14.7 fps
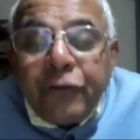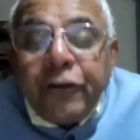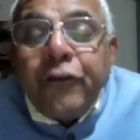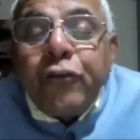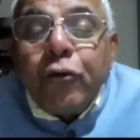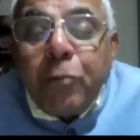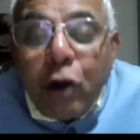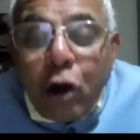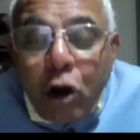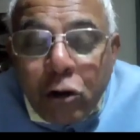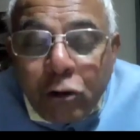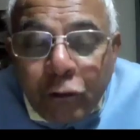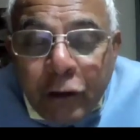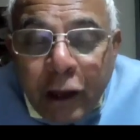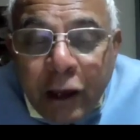Since you
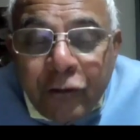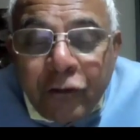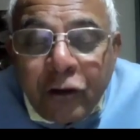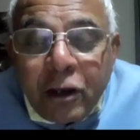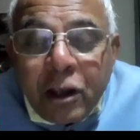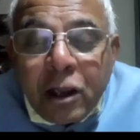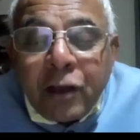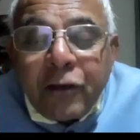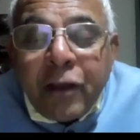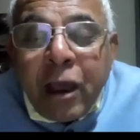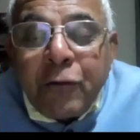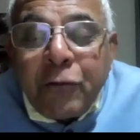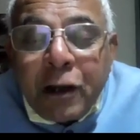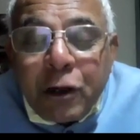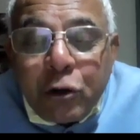belong to the engineers,
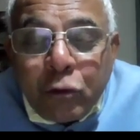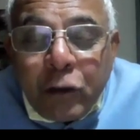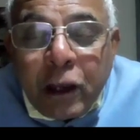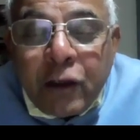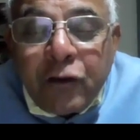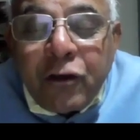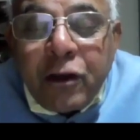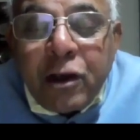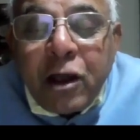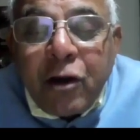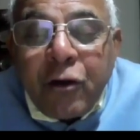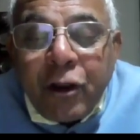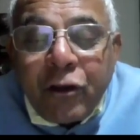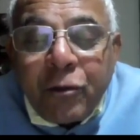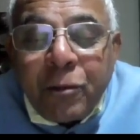I went to the
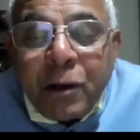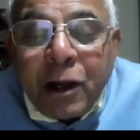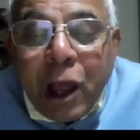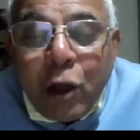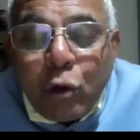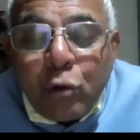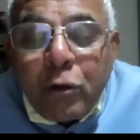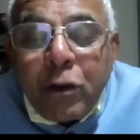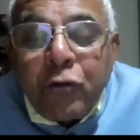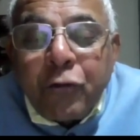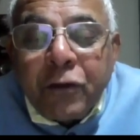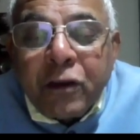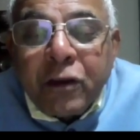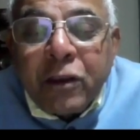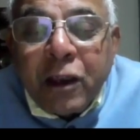engineer regiment. I
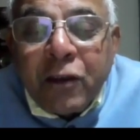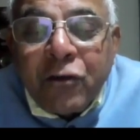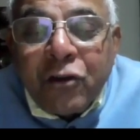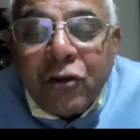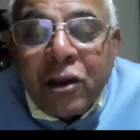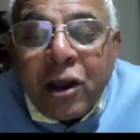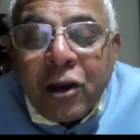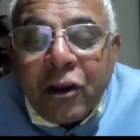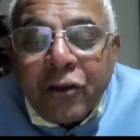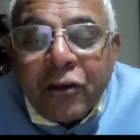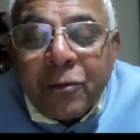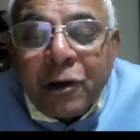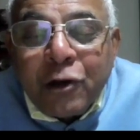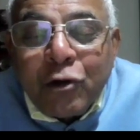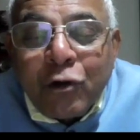always visit the engineer
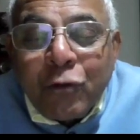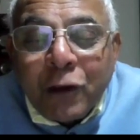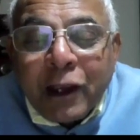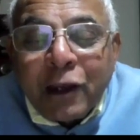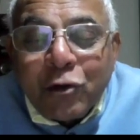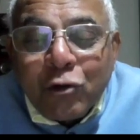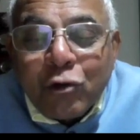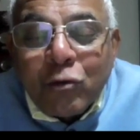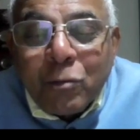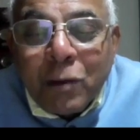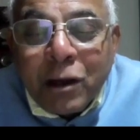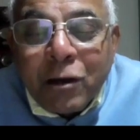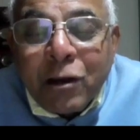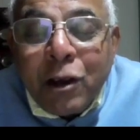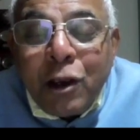regiment of a
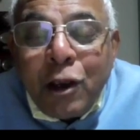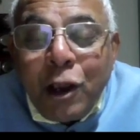cantonment.